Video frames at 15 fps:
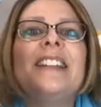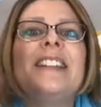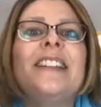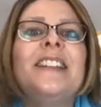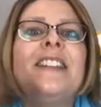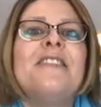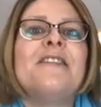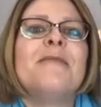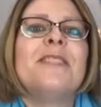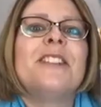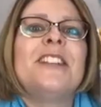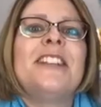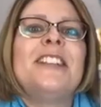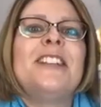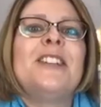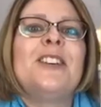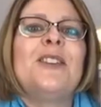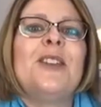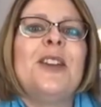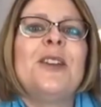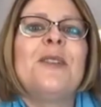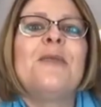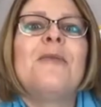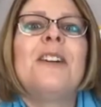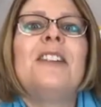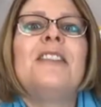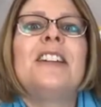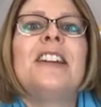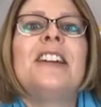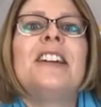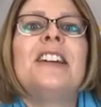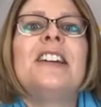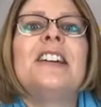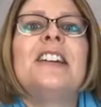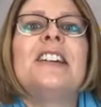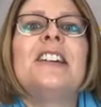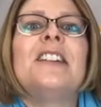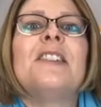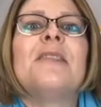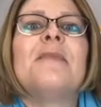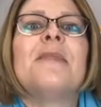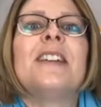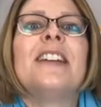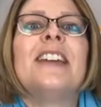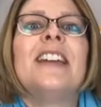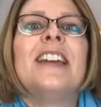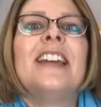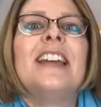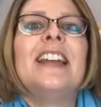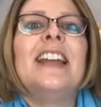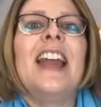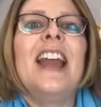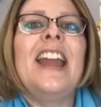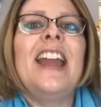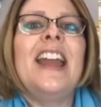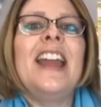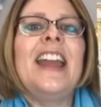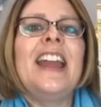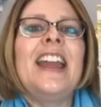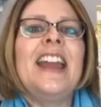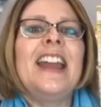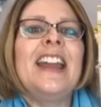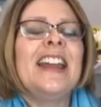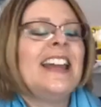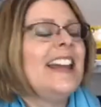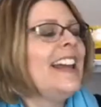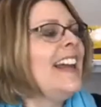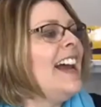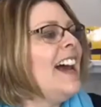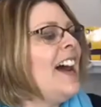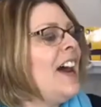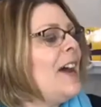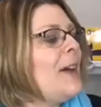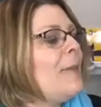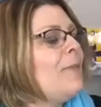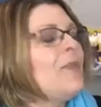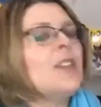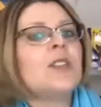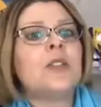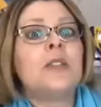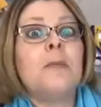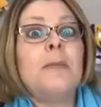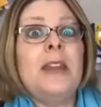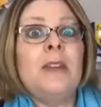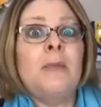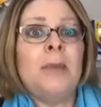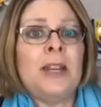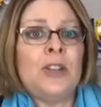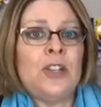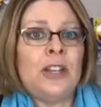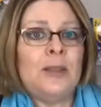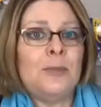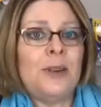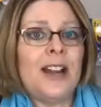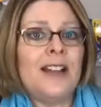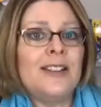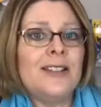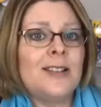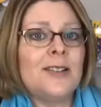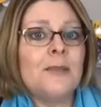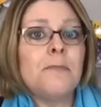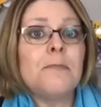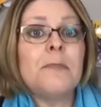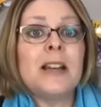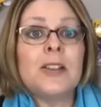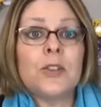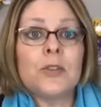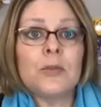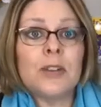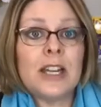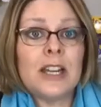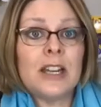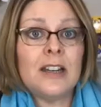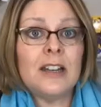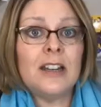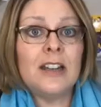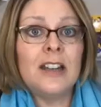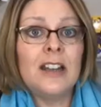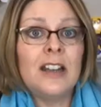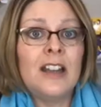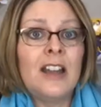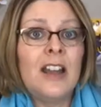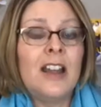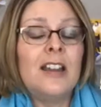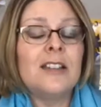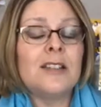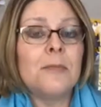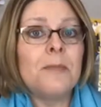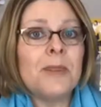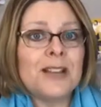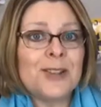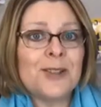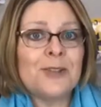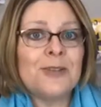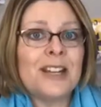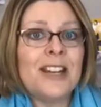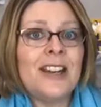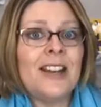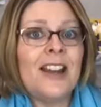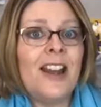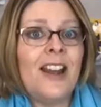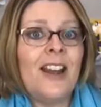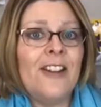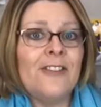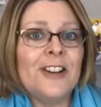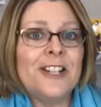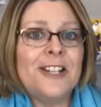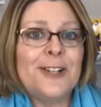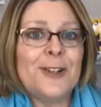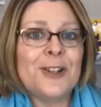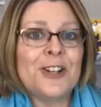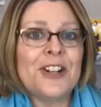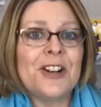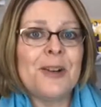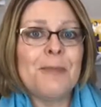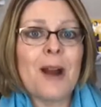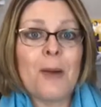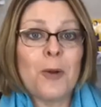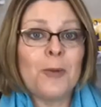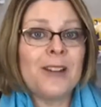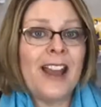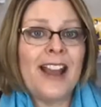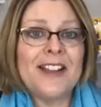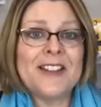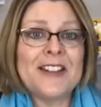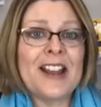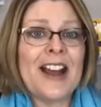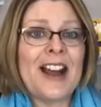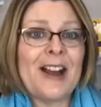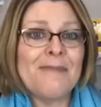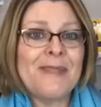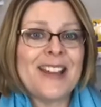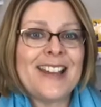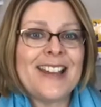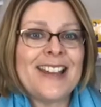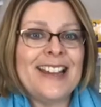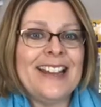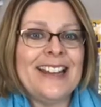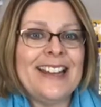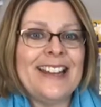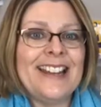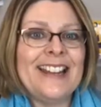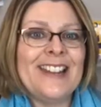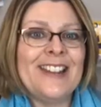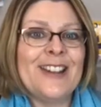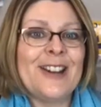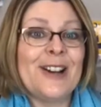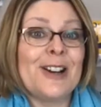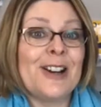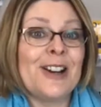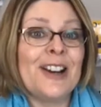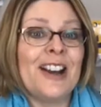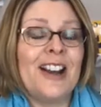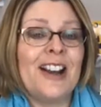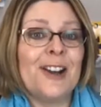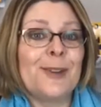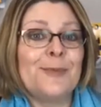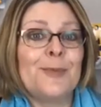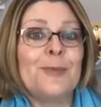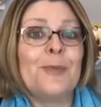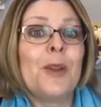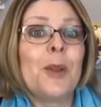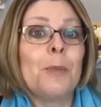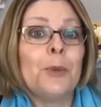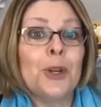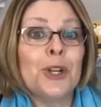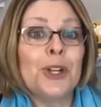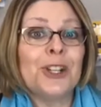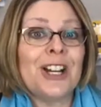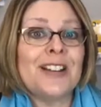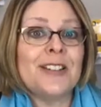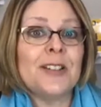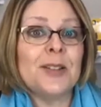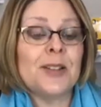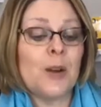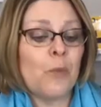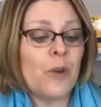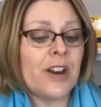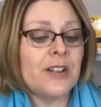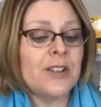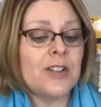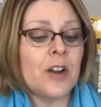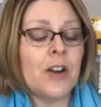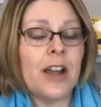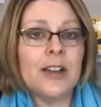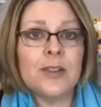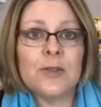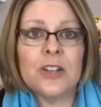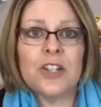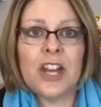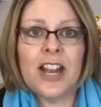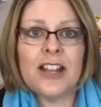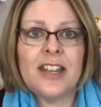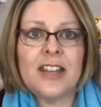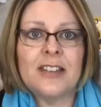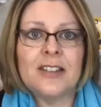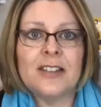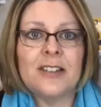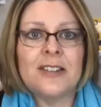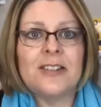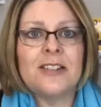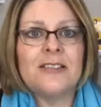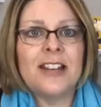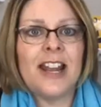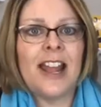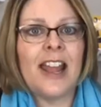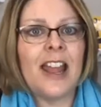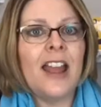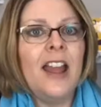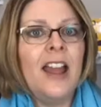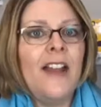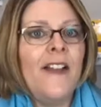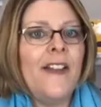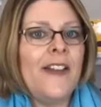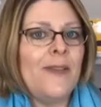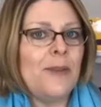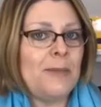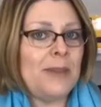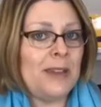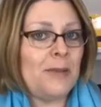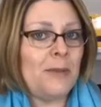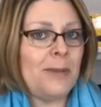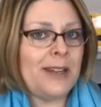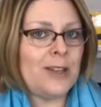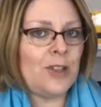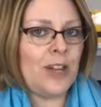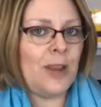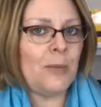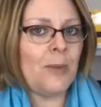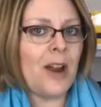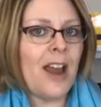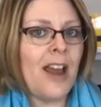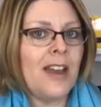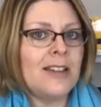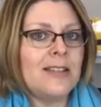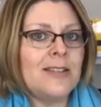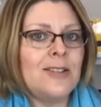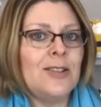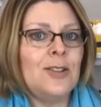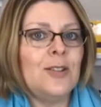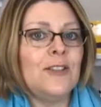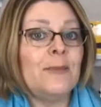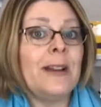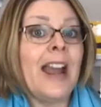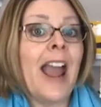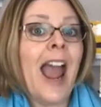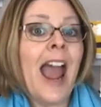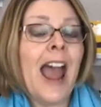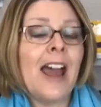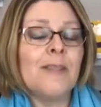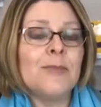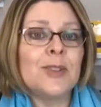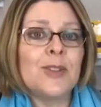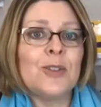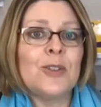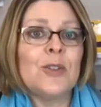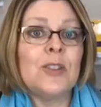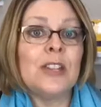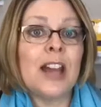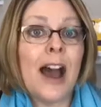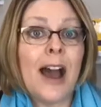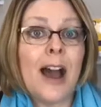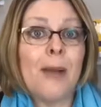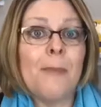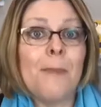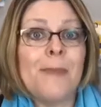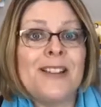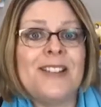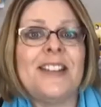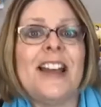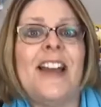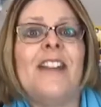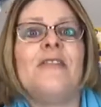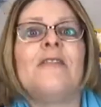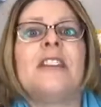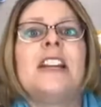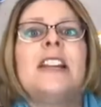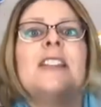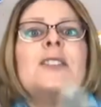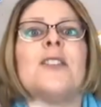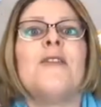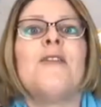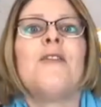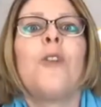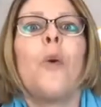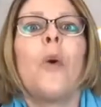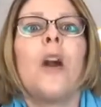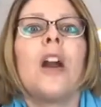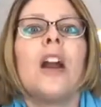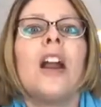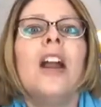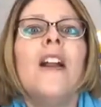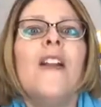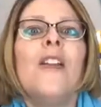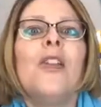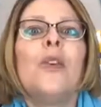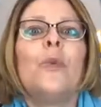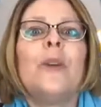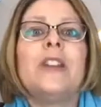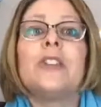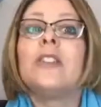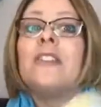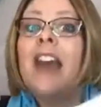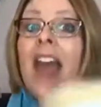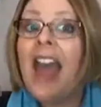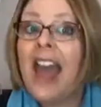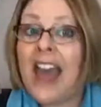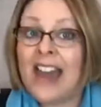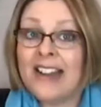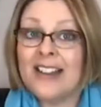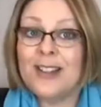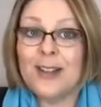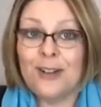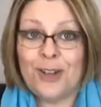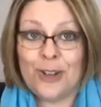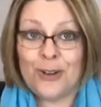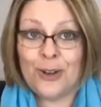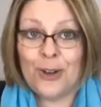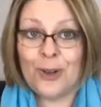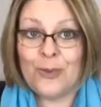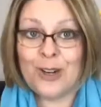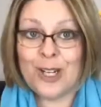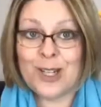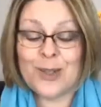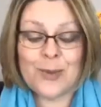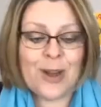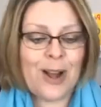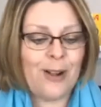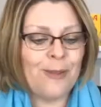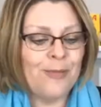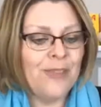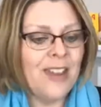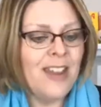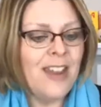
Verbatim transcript: Cindy from San Antonio, welcome. Yay. So The Mitten by Jan Brett. This is a must read. It's a must read. Every teacher probably has a copy in their book closet somewhere. So Ezra Jack Keats, The Snowy Day, and The Mitten by Jan Brett, two of my absolute top must-have reads for the winter. The Hat is another good one as well.